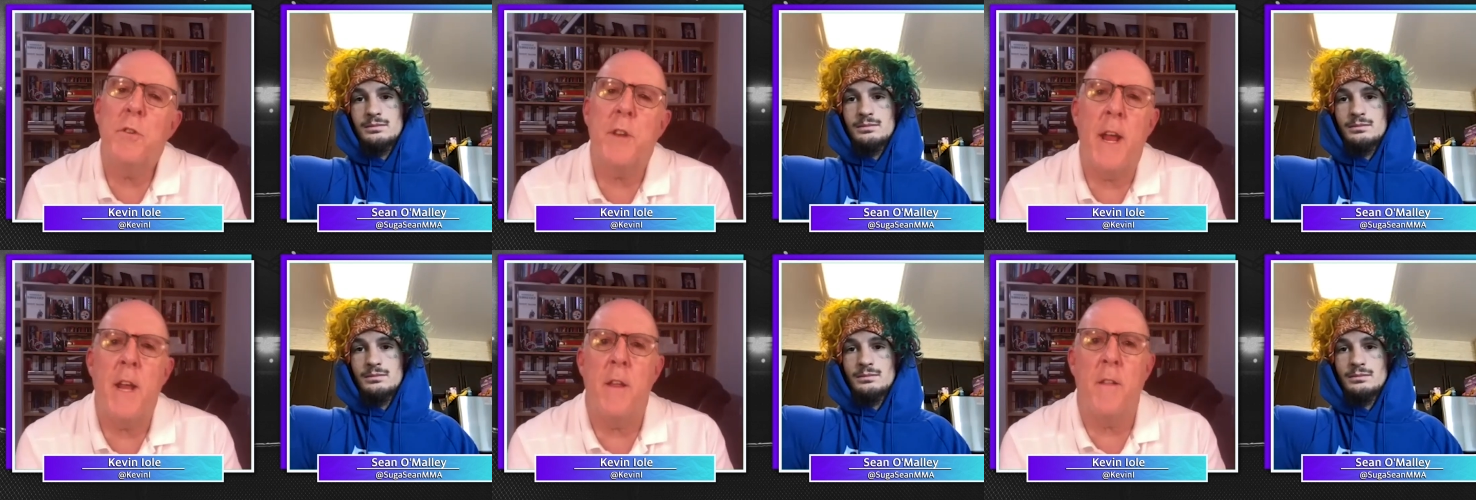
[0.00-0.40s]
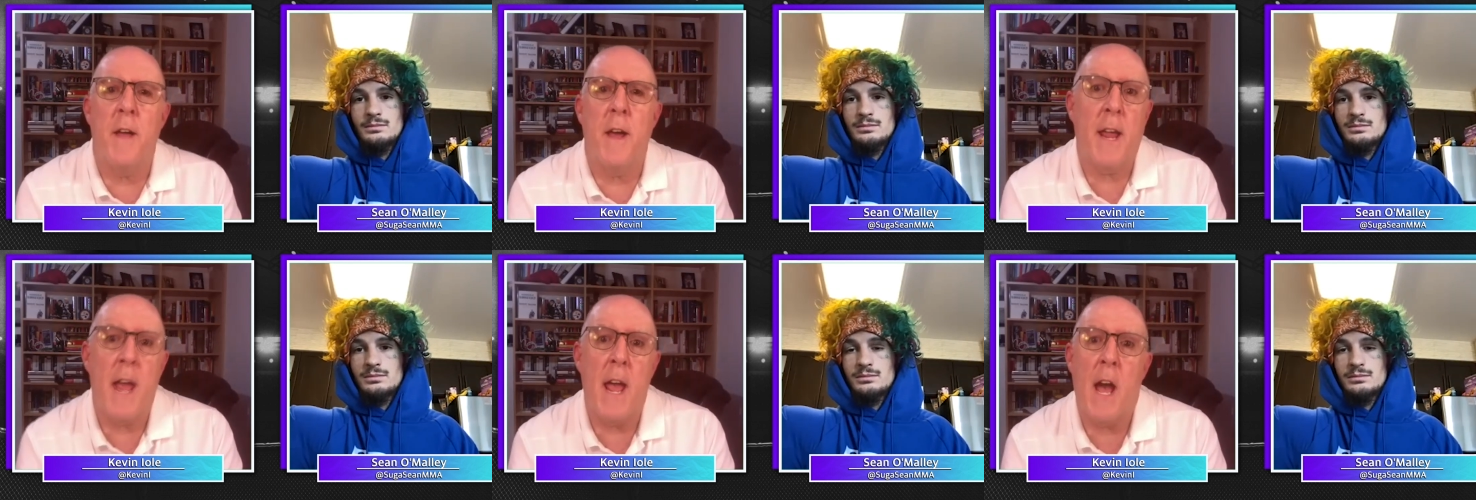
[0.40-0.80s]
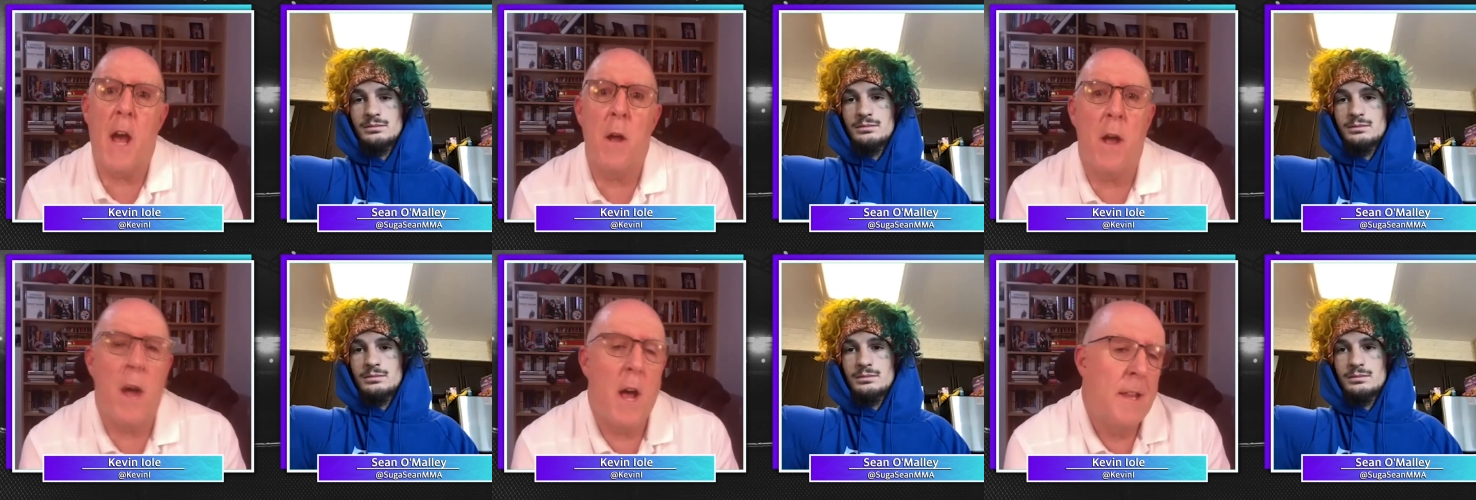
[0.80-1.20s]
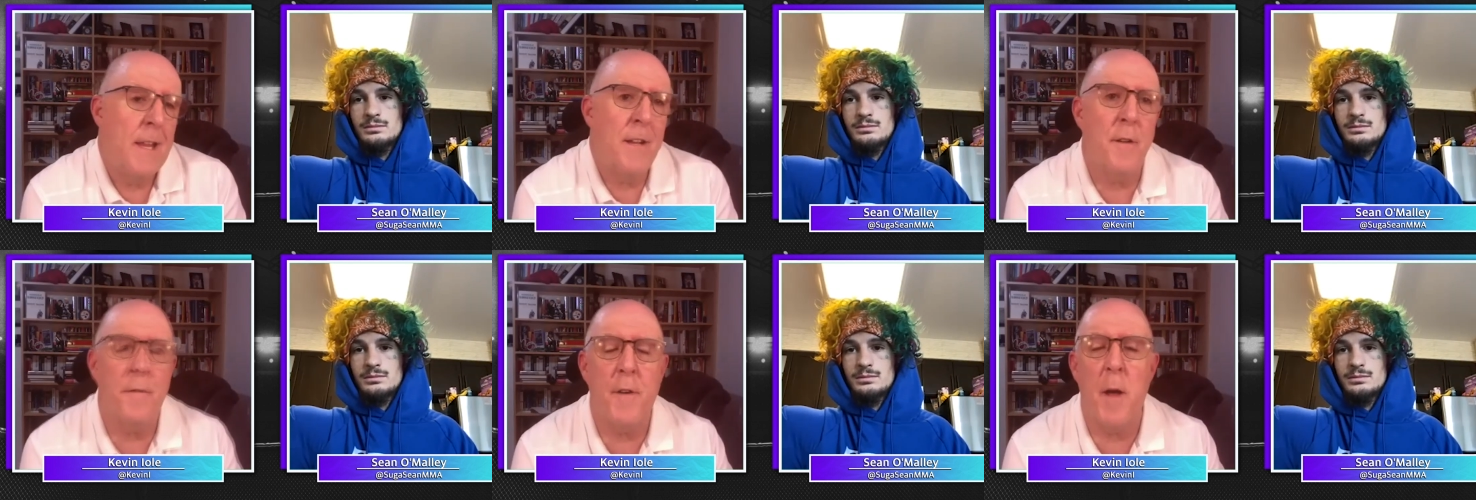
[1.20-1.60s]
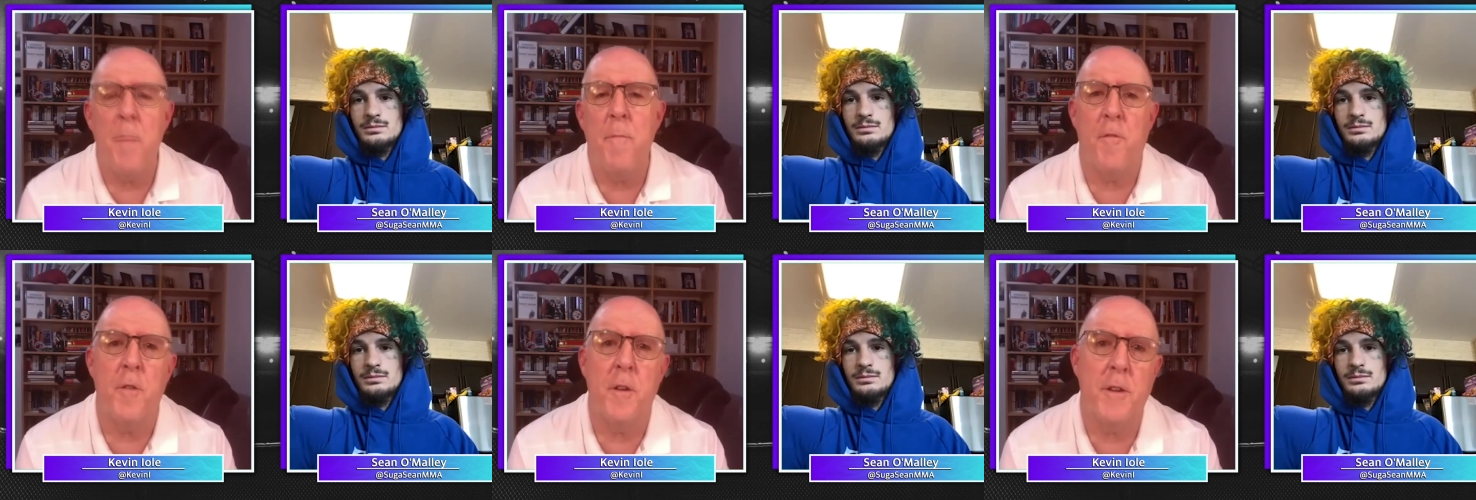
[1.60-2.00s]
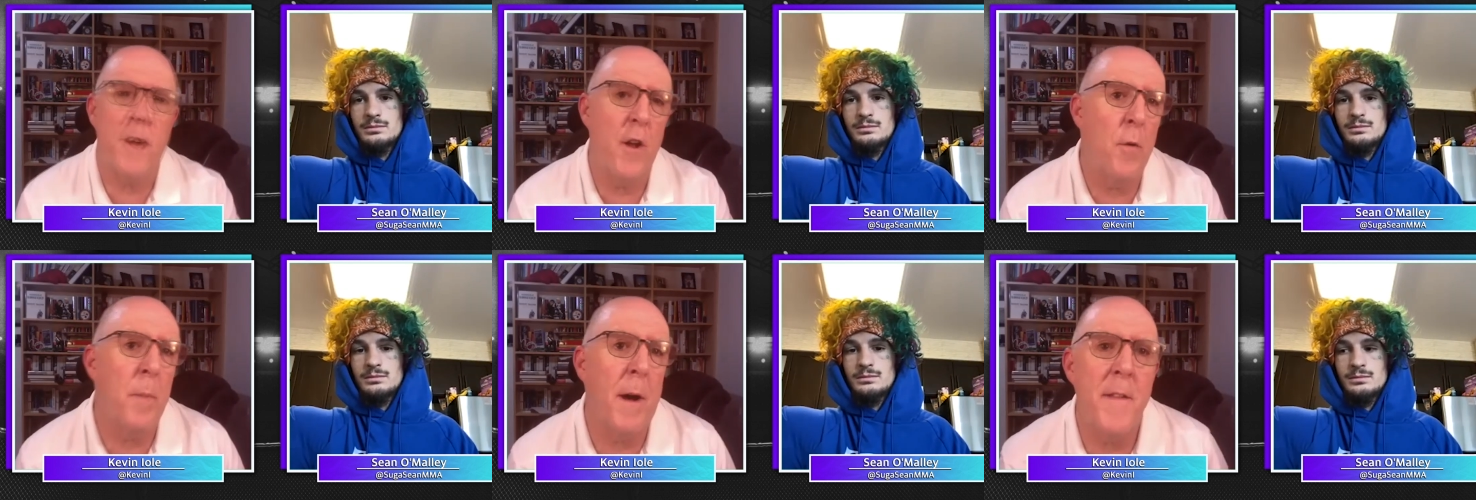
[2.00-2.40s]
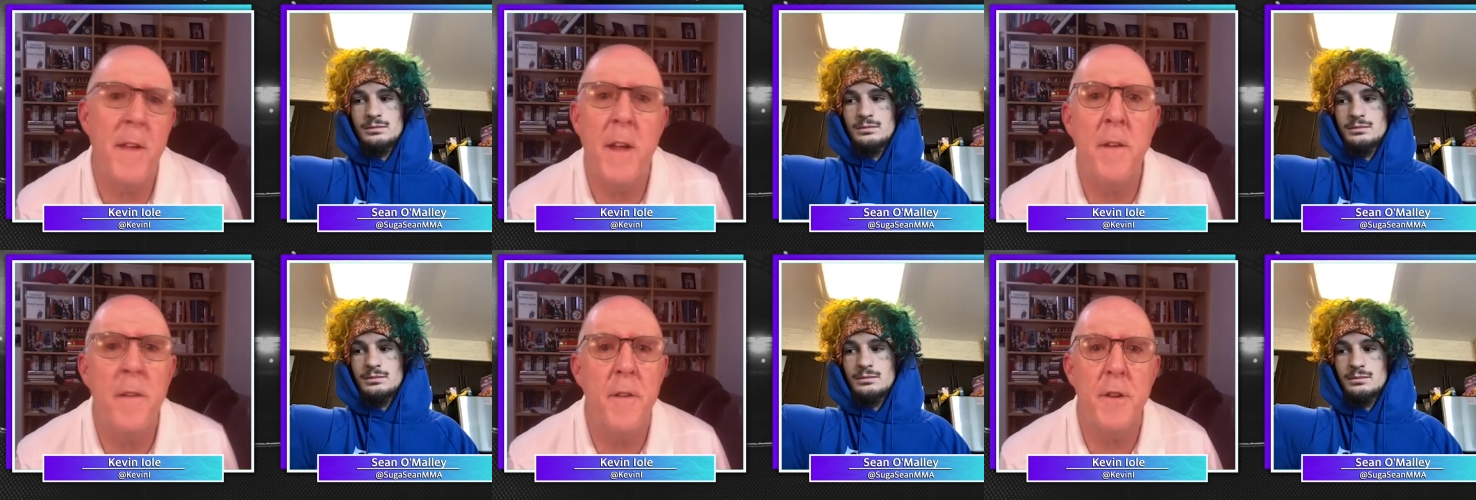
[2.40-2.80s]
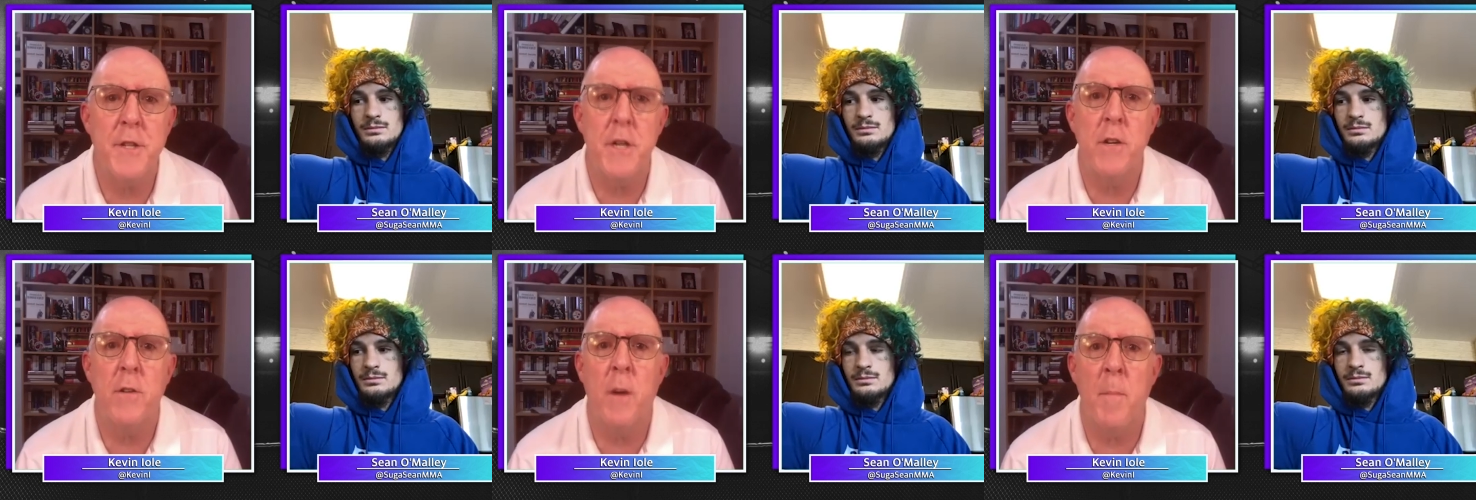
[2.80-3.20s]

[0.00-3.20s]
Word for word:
Speaker 1: Dana? Like, hey, I'd like to fight for the title by the end of this year.